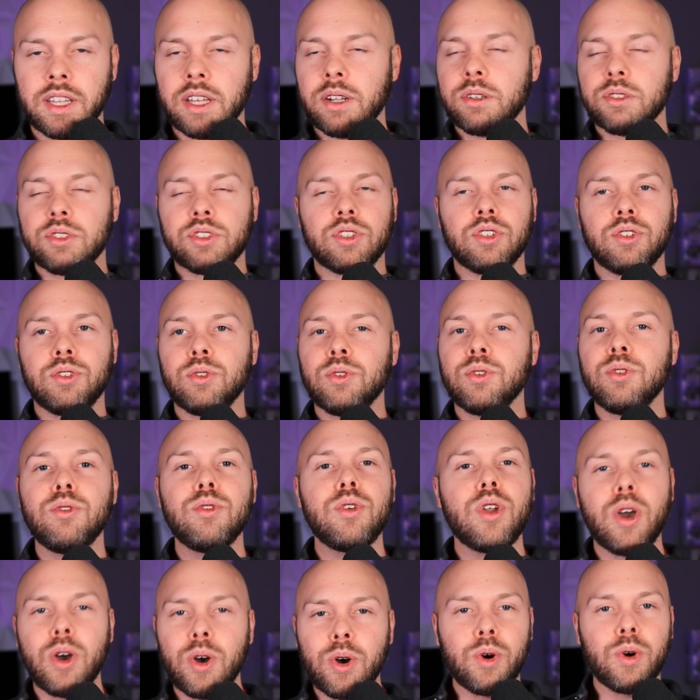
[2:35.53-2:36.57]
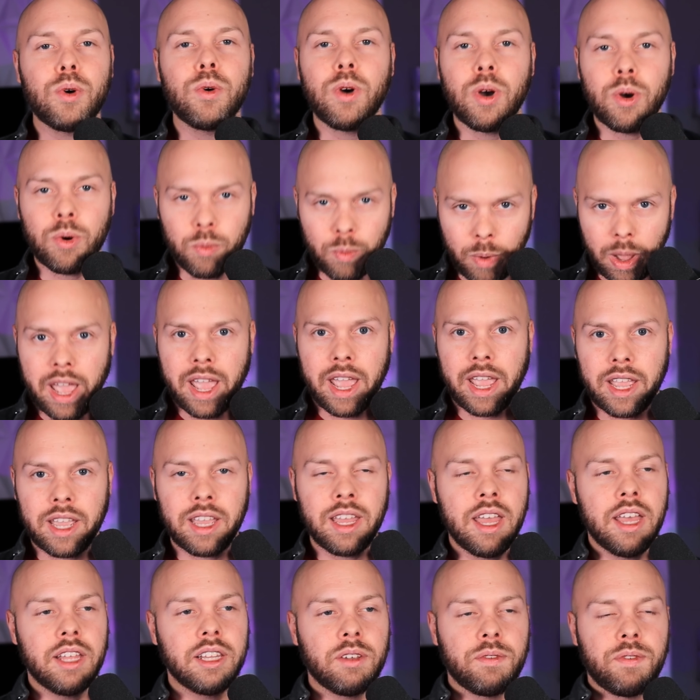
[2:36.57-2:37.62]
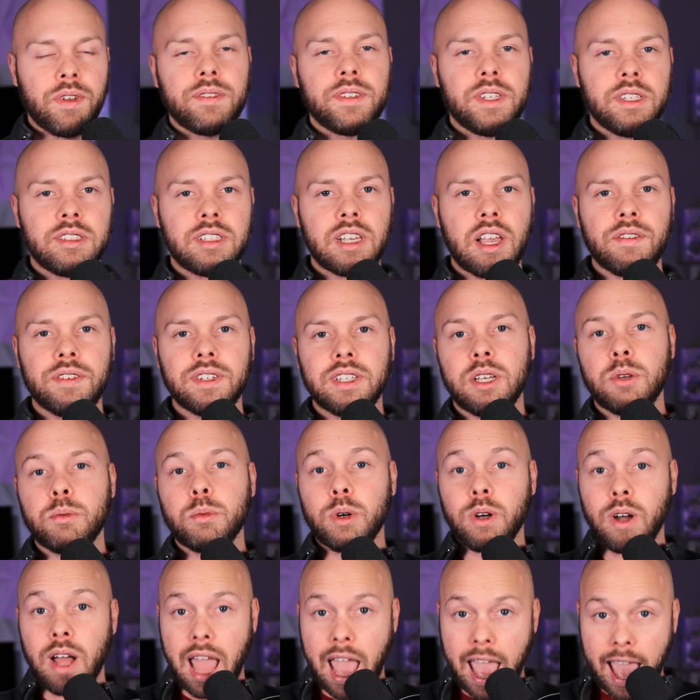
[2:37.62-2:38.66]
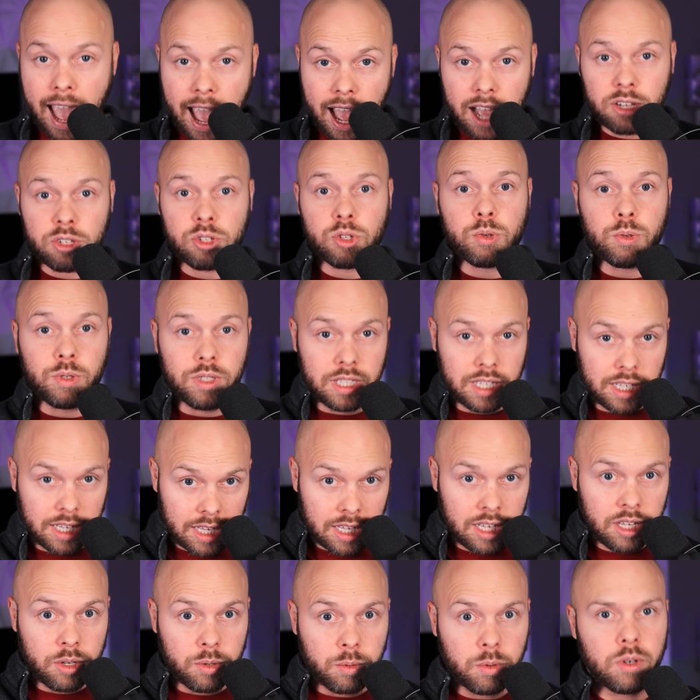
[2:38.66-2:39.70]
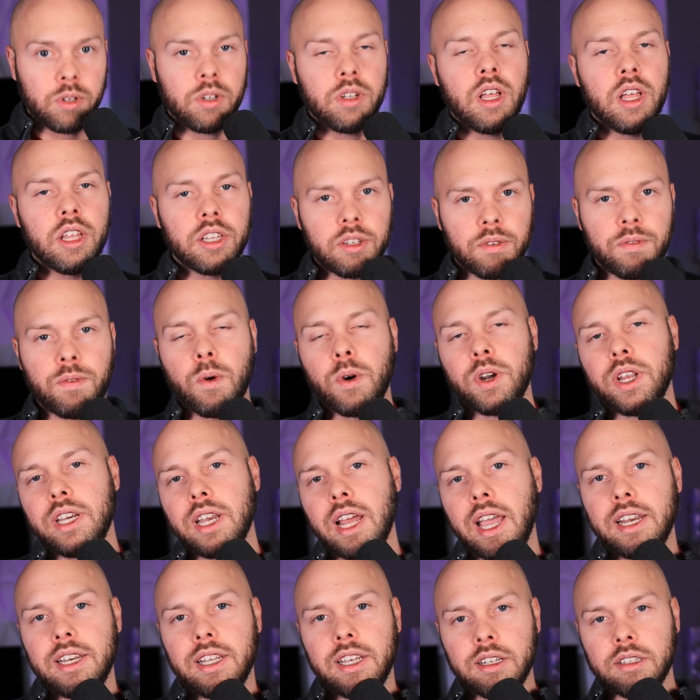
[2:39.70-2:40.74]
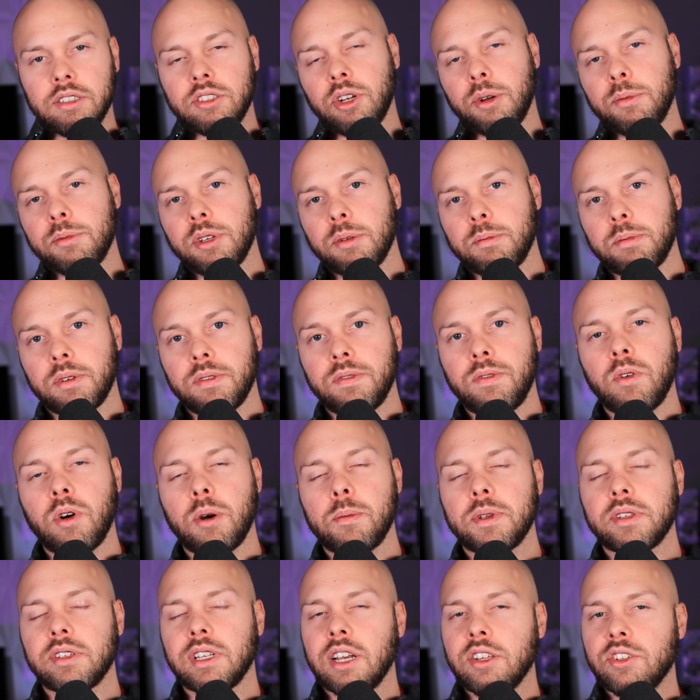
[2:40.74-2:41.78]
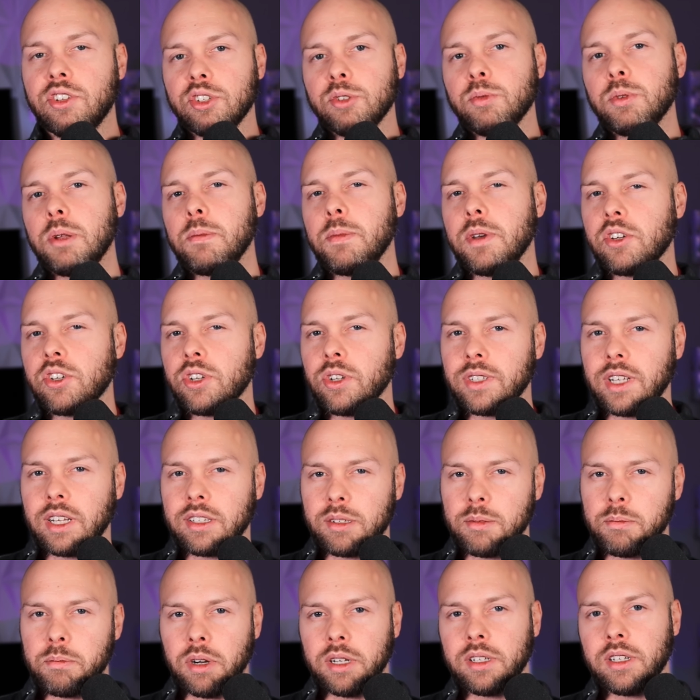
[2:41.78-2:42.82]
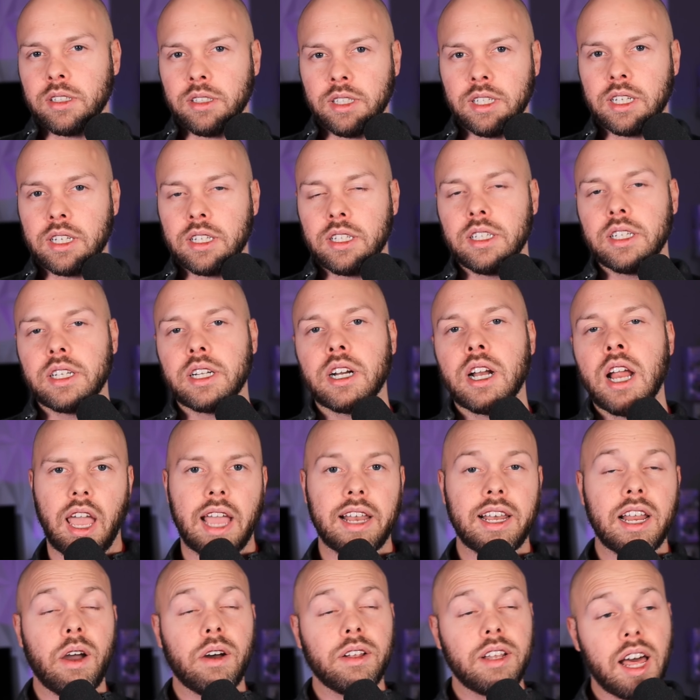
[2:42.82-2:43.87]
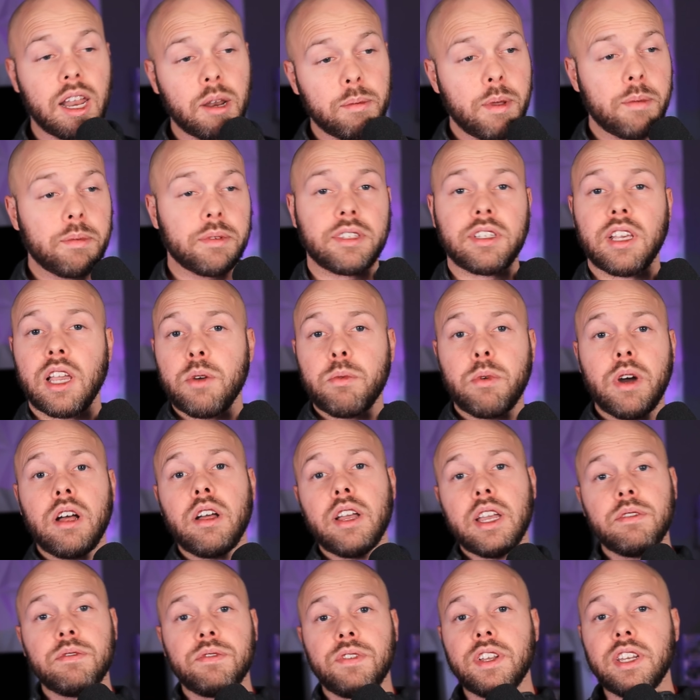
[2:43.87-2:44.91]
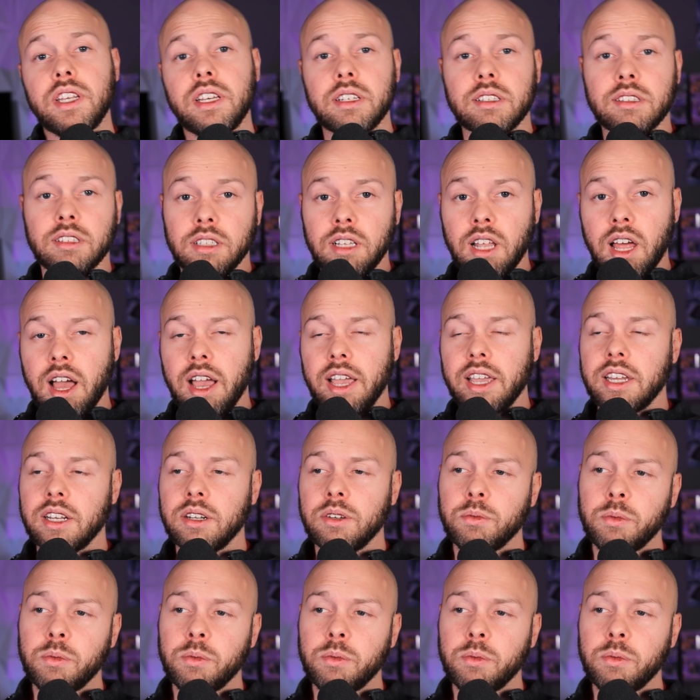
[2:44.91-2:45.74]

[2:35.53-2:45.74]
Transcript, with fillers: There's no way the 5070 will actually equal the 4090 in terms of performance. And I just want to make sure that's abundantly clear. And now a lot of people say, well, NVIDIA's lying.